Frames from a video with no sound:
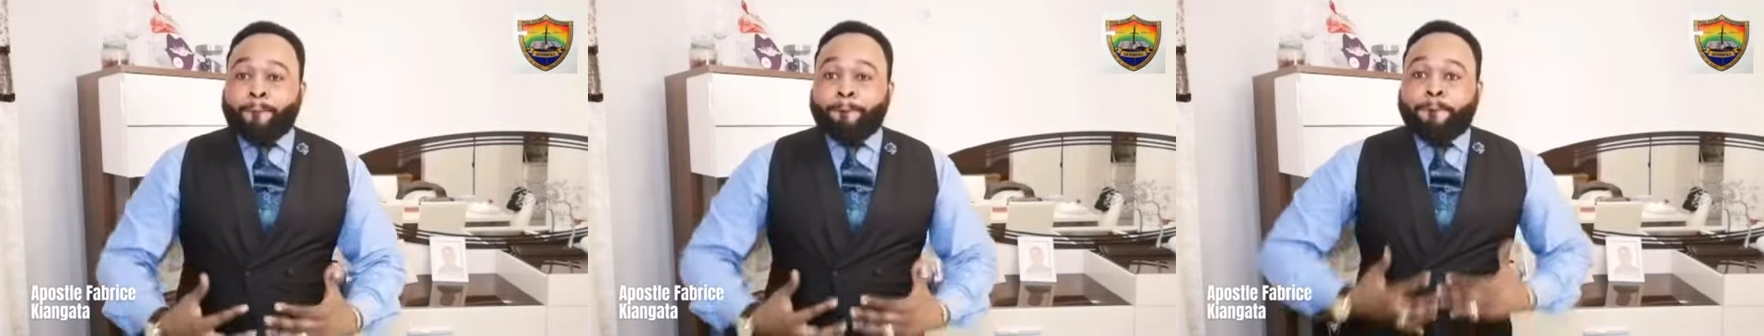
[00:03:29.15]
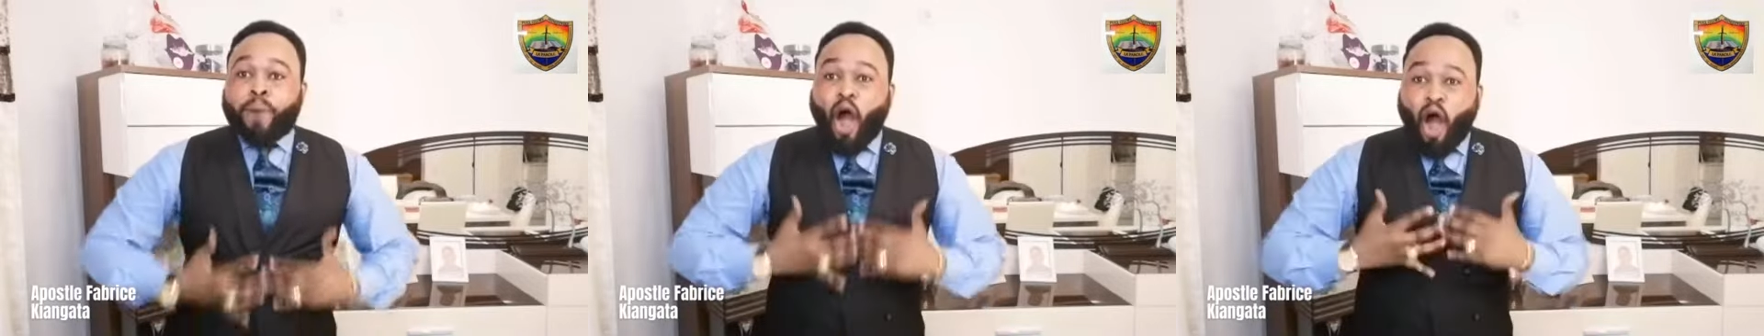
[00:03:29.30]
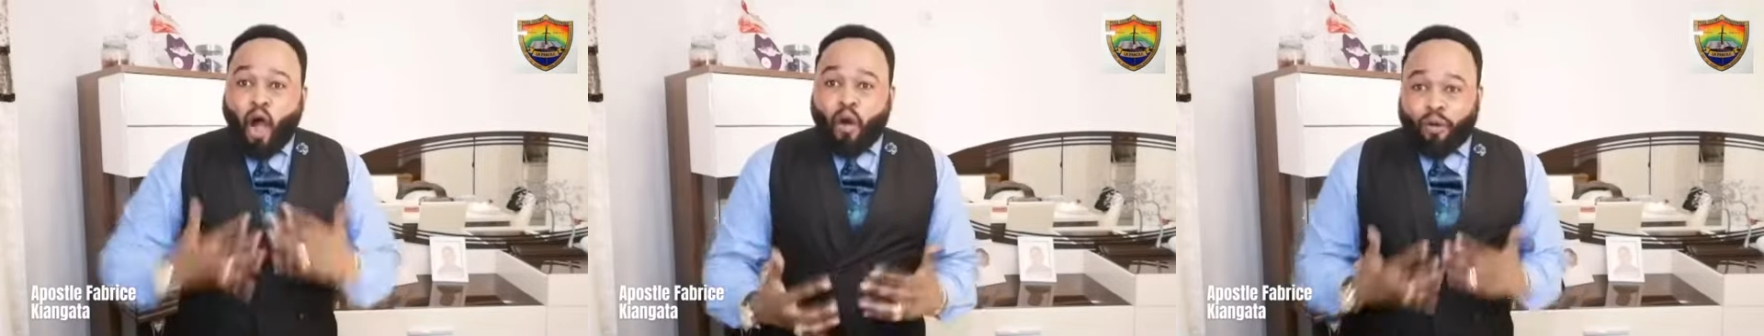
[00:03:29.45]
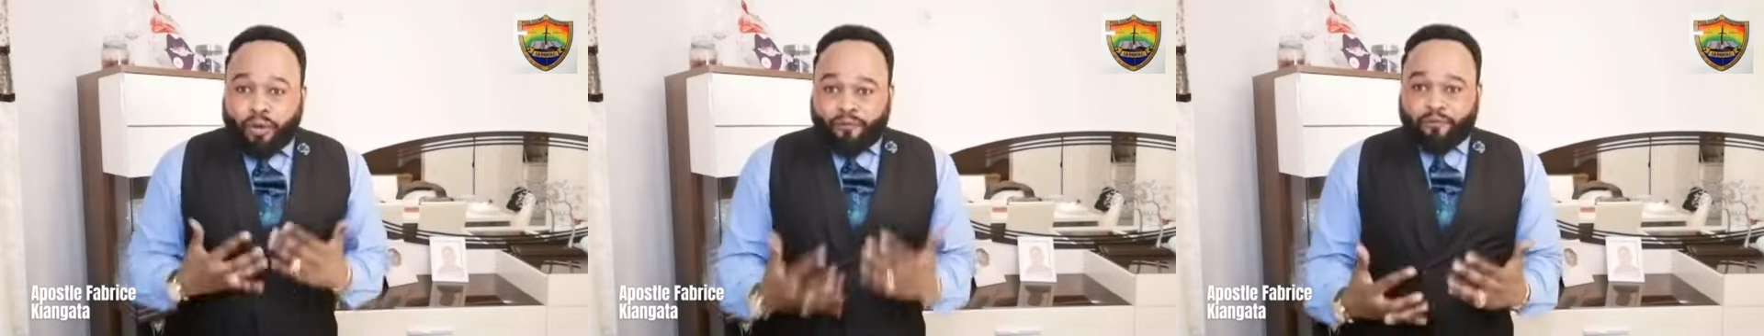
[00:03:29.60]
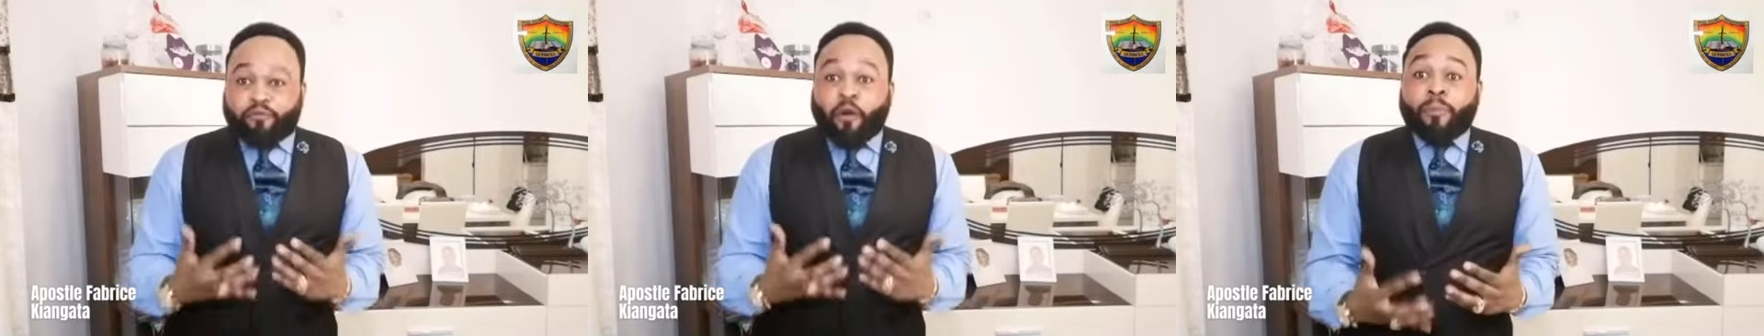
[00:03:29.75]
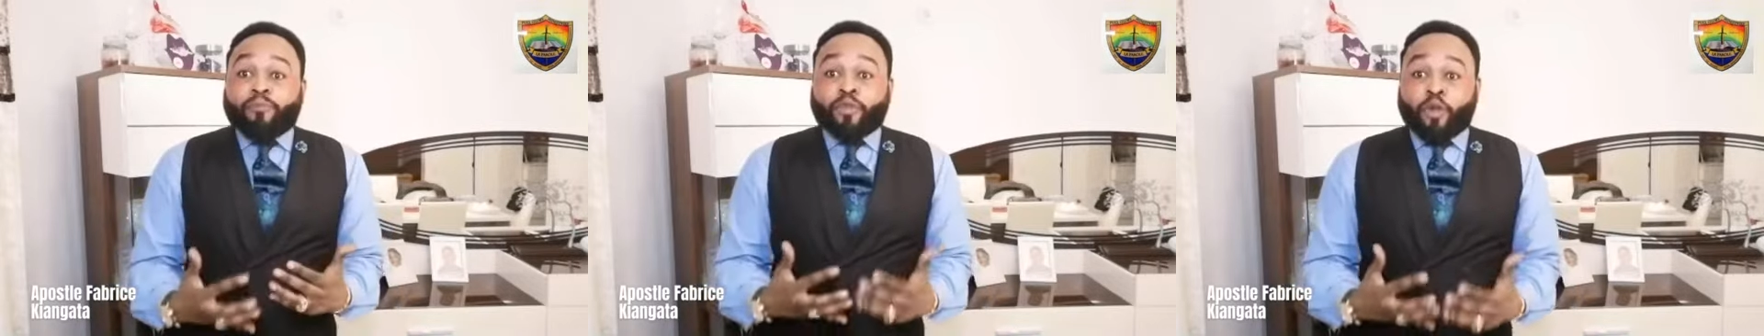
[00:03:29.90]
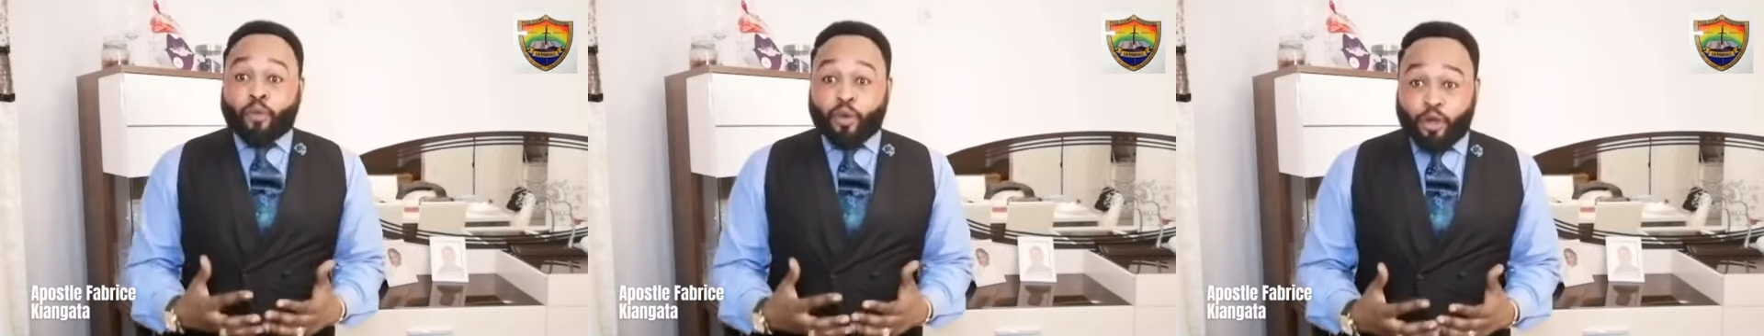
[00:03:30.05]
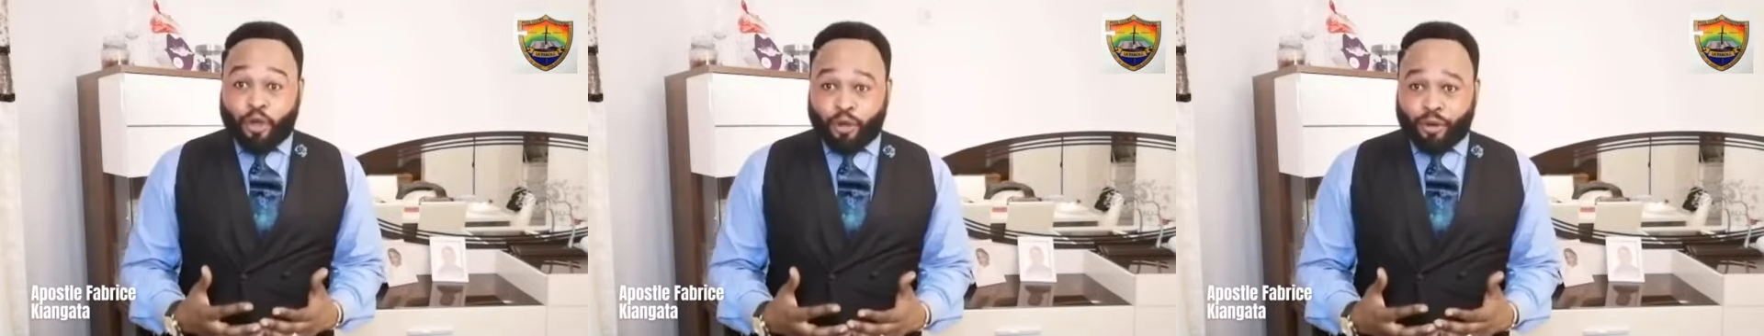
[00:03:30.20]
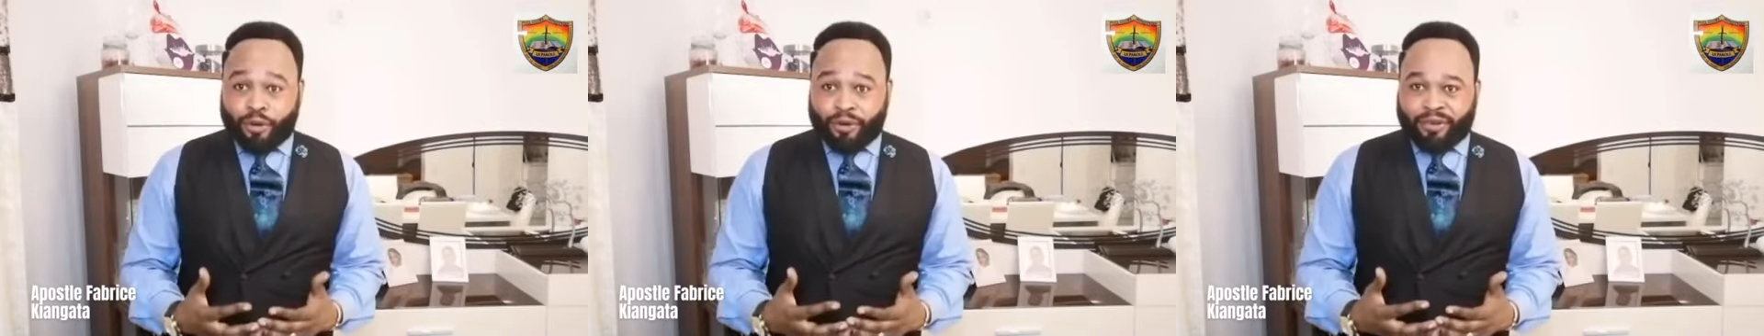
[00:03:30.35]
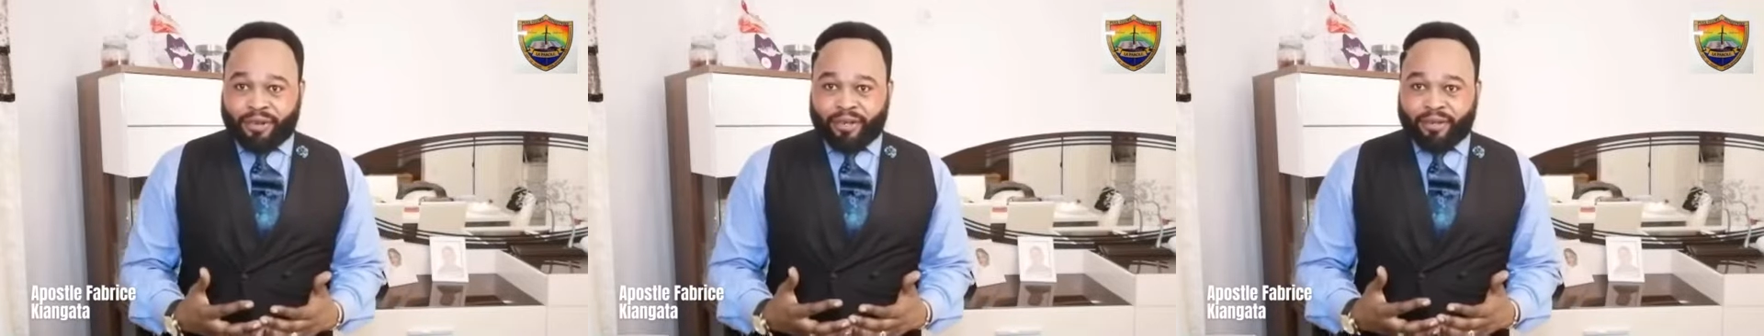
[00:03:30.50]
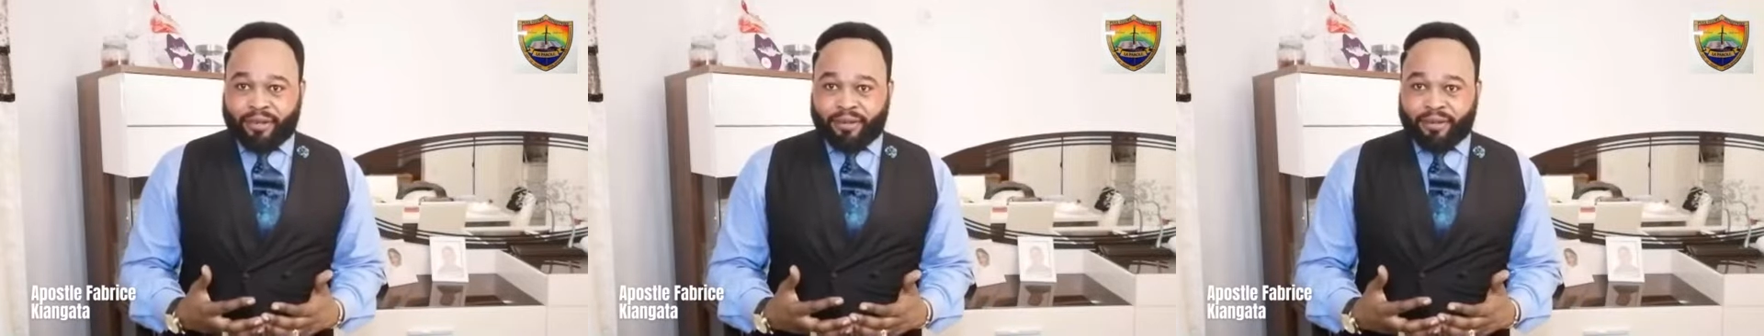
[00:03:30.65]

born from the word,